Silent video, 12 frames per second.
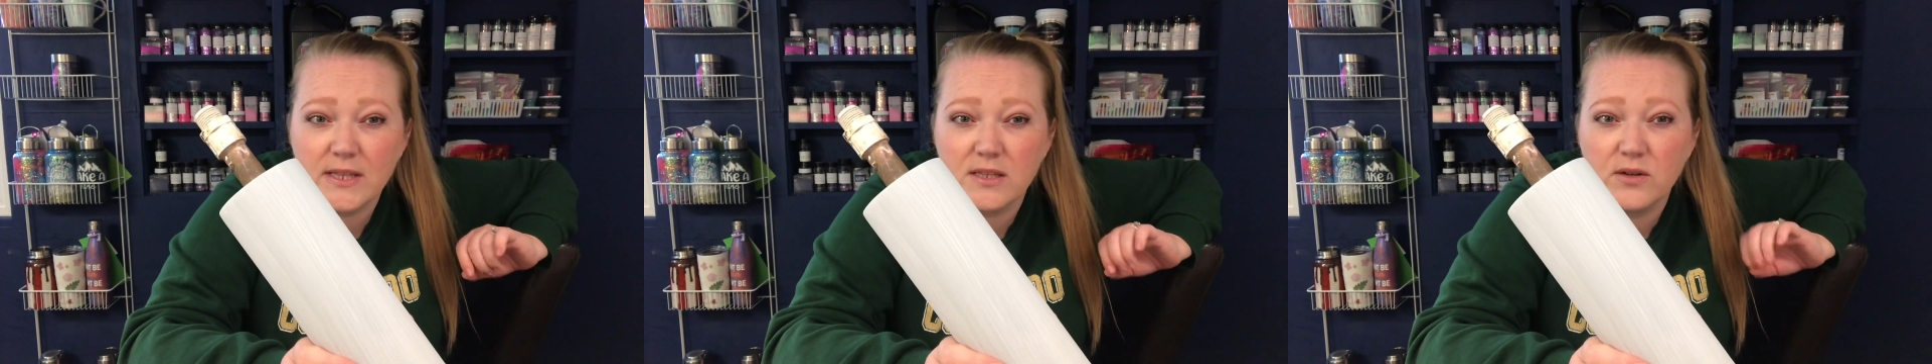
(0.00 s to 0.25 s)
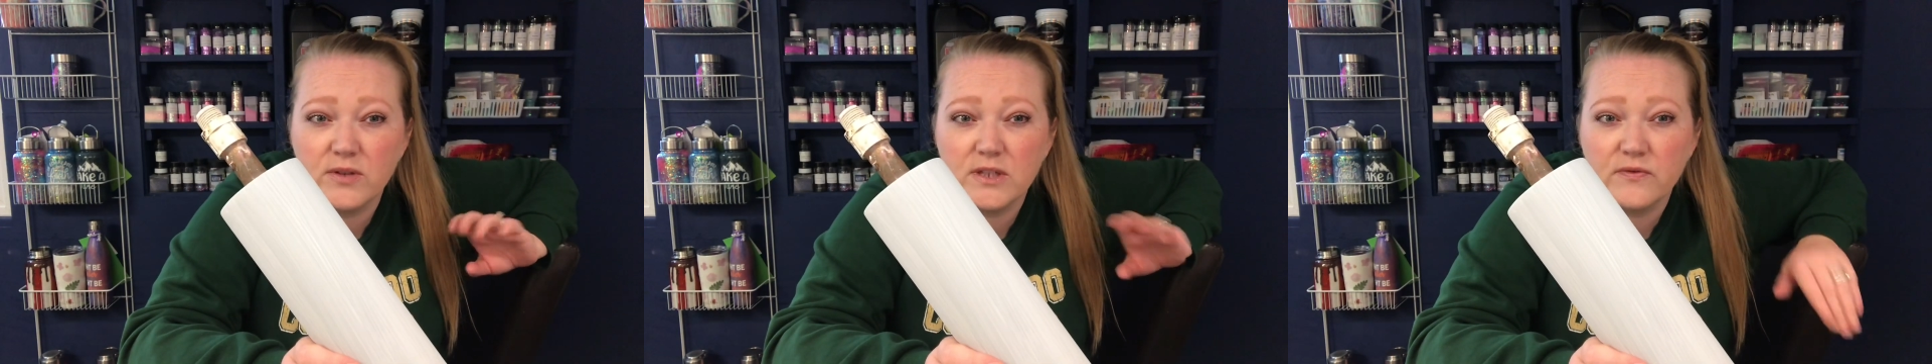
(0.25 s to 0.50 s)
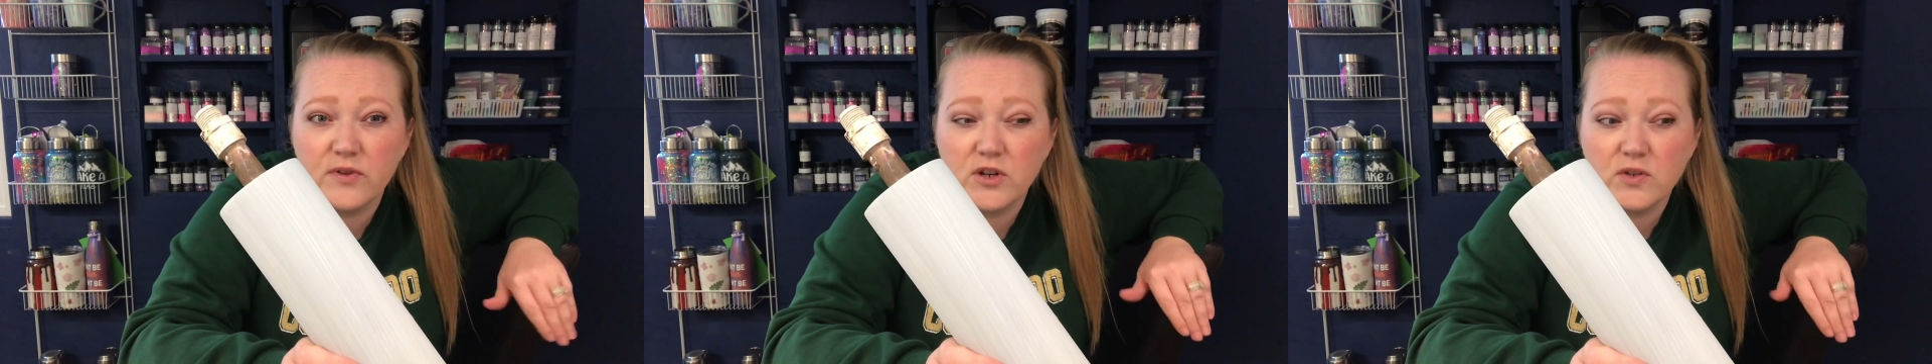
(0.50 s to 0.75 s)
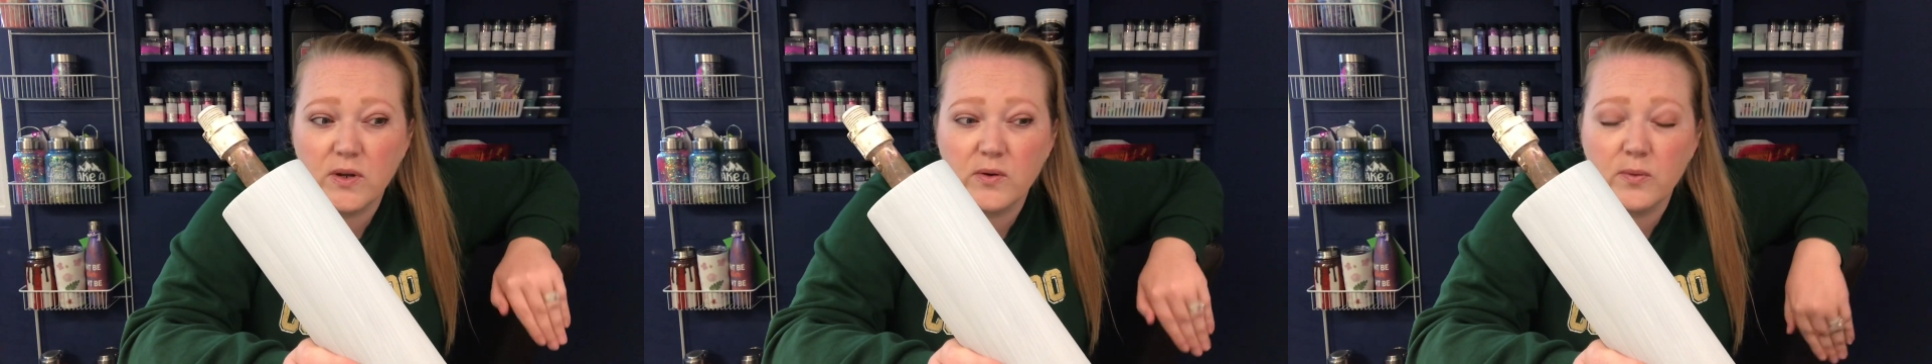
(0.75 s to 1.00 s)
So this
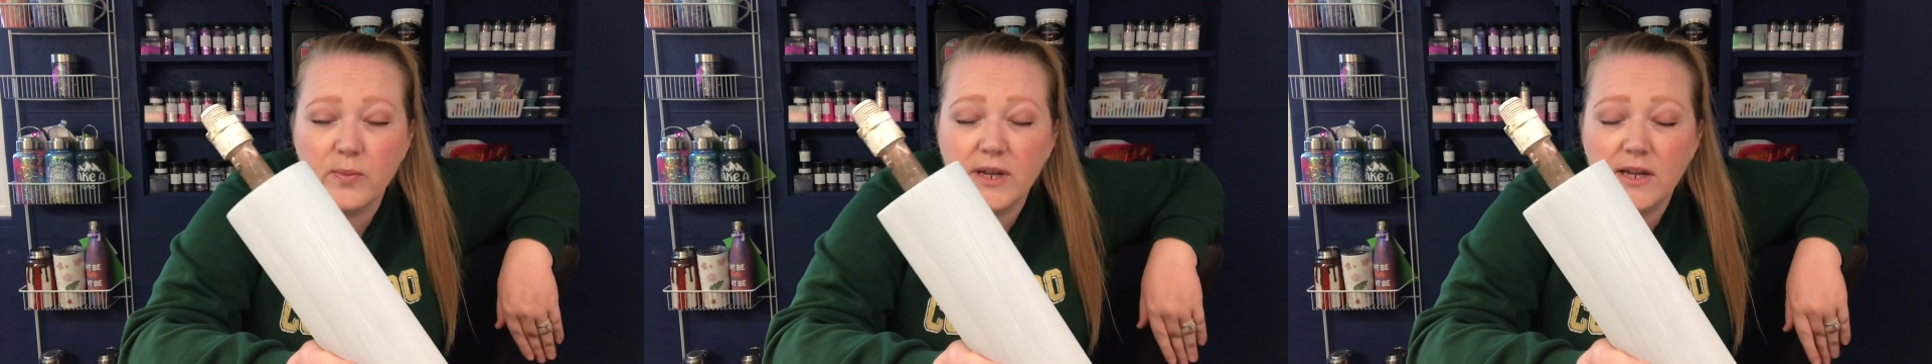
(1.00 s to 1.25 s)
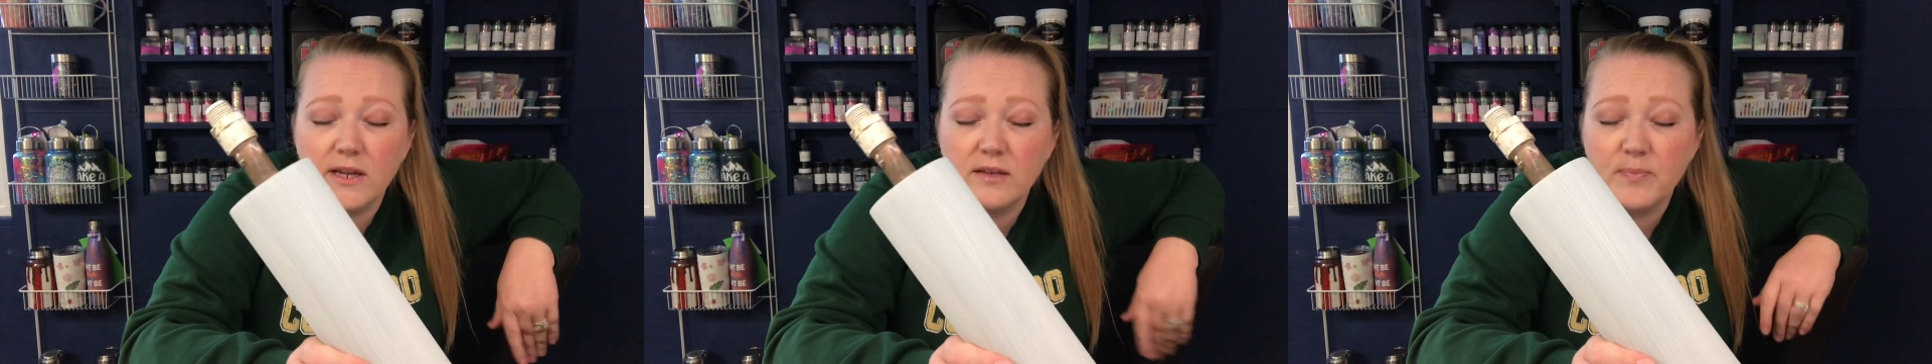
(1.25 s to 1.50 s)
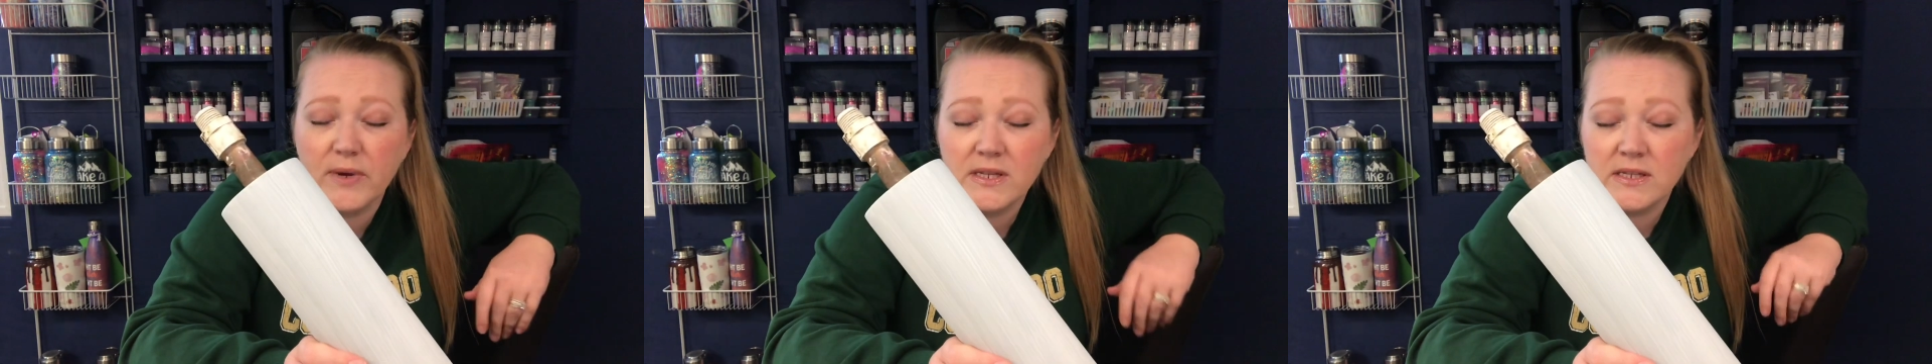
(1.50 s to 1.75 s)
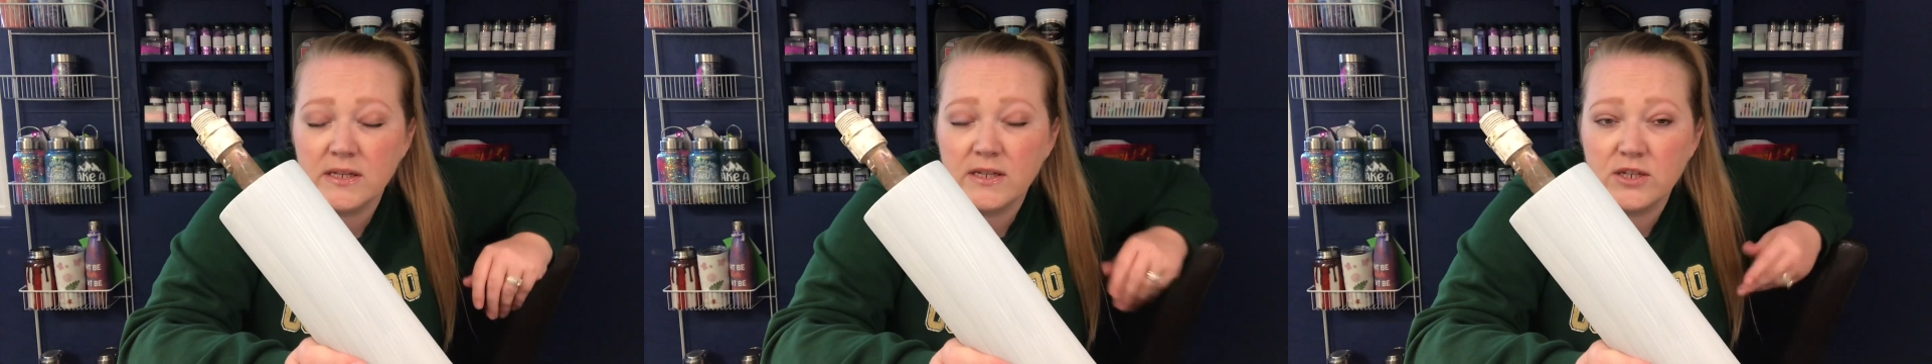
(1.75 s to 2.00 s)
first one will be
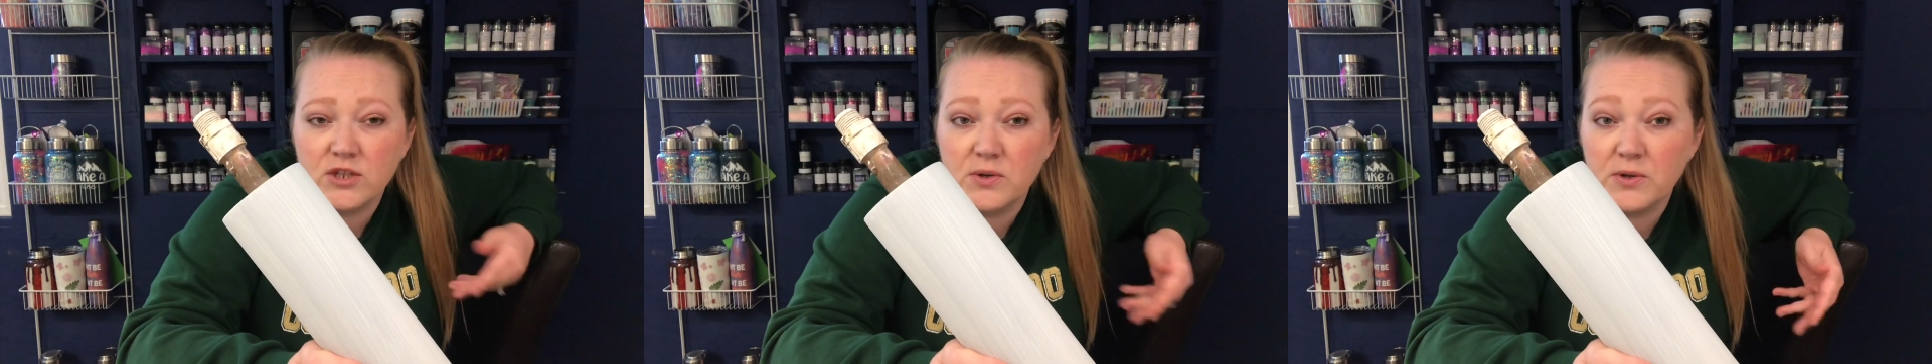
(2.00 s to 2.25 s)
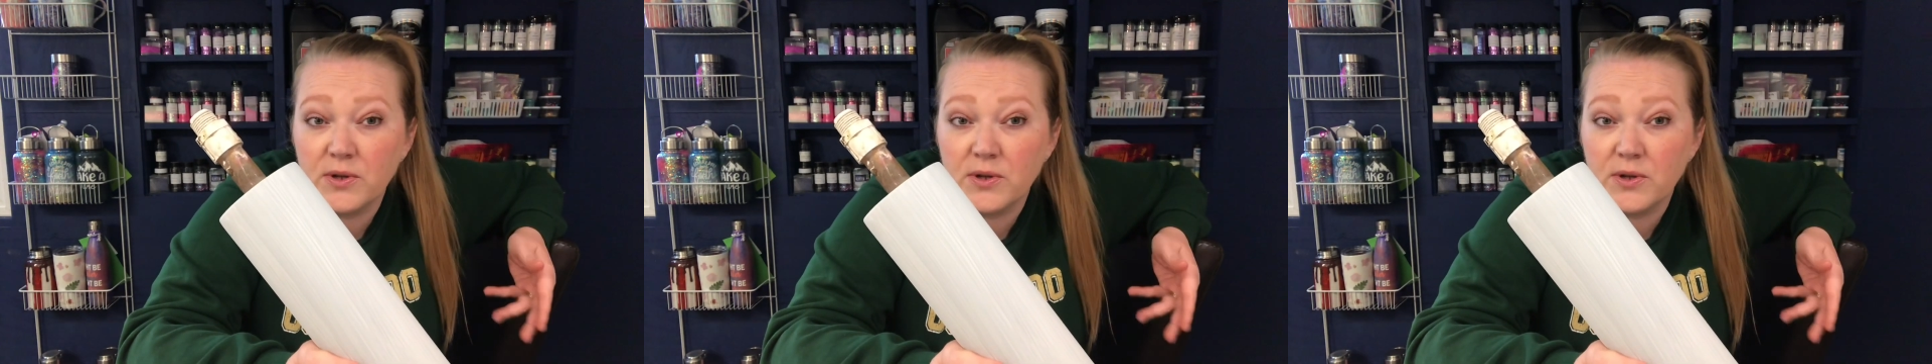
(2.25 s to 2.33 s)
basically showing